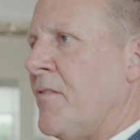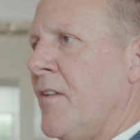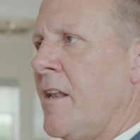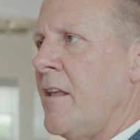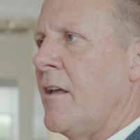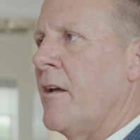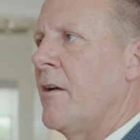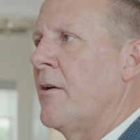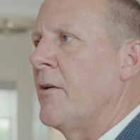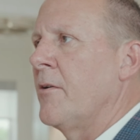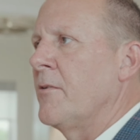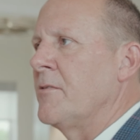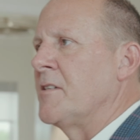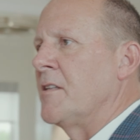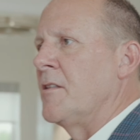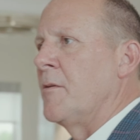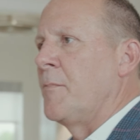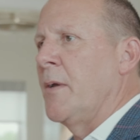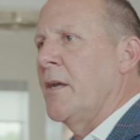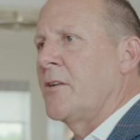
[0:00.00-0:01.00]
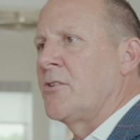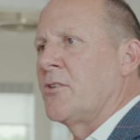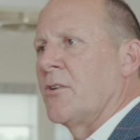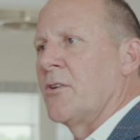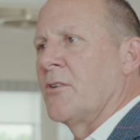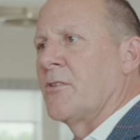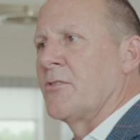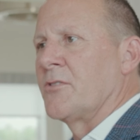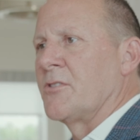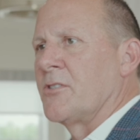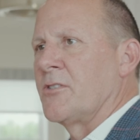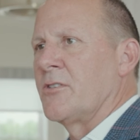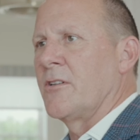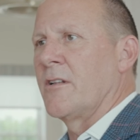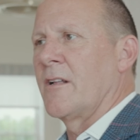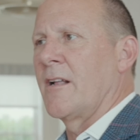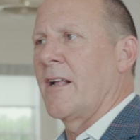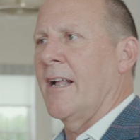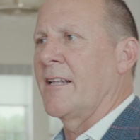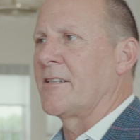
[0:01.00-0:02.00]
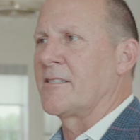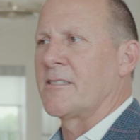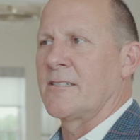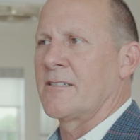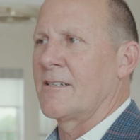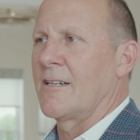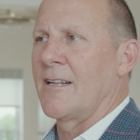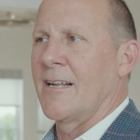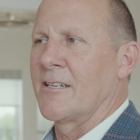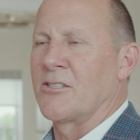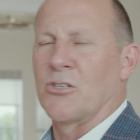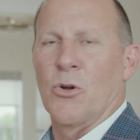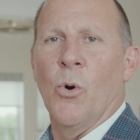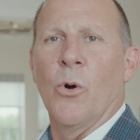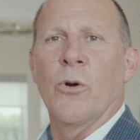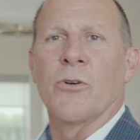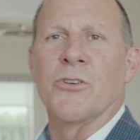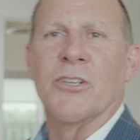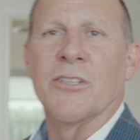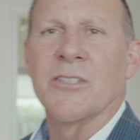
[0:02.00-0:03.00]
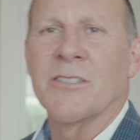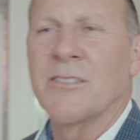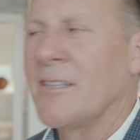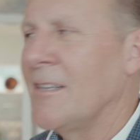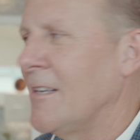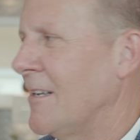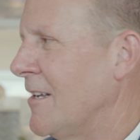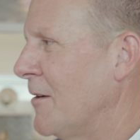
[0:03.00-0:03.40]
videos and the pictures, it's it's gorgeous.